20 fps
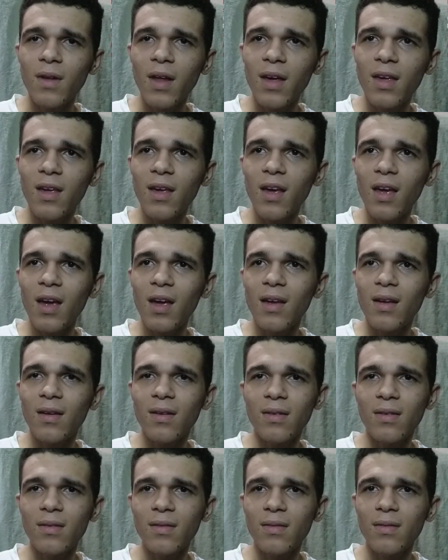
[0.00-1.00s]
Like, it,
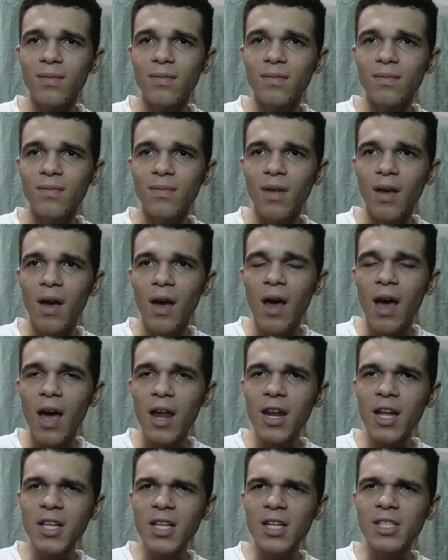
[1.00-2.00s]

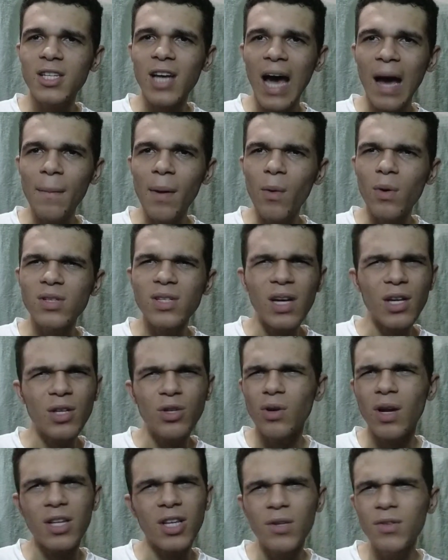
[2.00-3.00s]
and at the time, I was like,
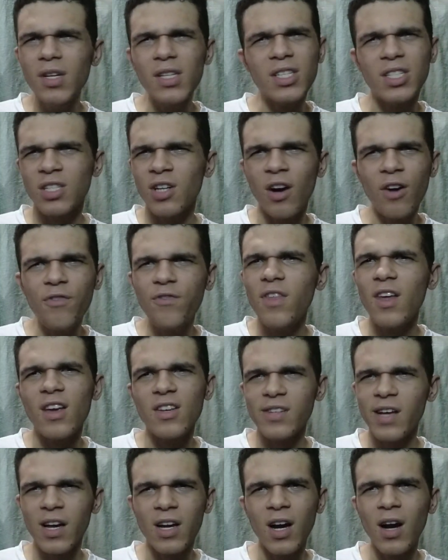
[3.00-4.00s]
dude, I don't deserve
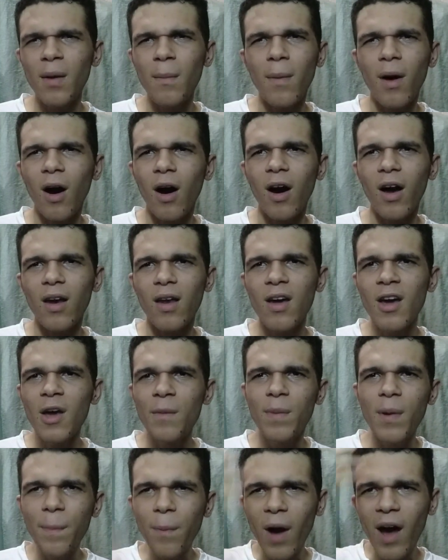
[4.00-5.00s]
this. Like, come on.
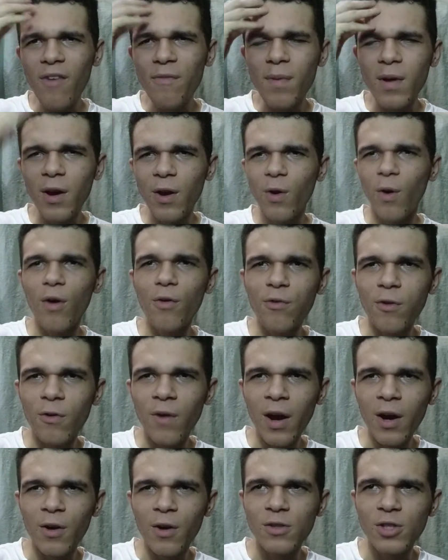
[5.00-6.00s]
People have been going for
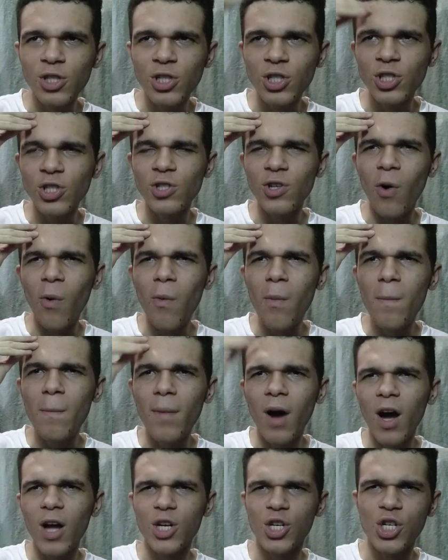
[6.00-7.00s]
records so
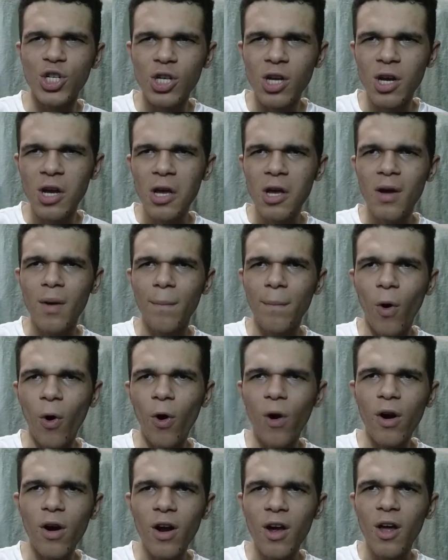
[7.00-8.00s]
much
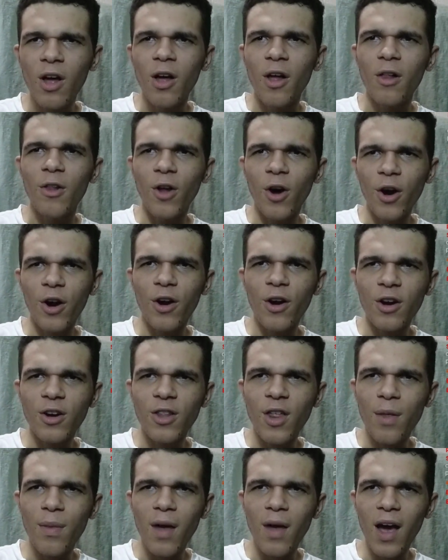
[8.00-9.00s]
more longer
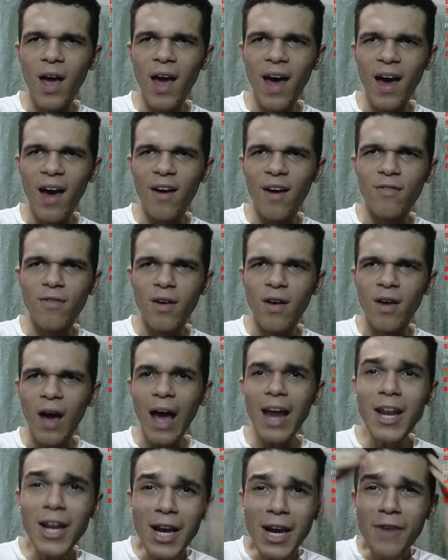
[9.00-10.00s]
than I have.
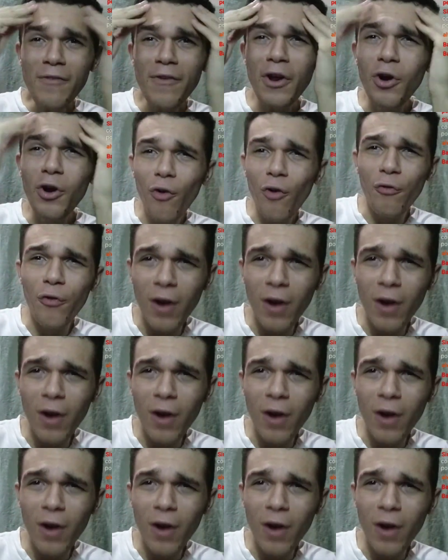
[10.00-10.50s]
I didn't even go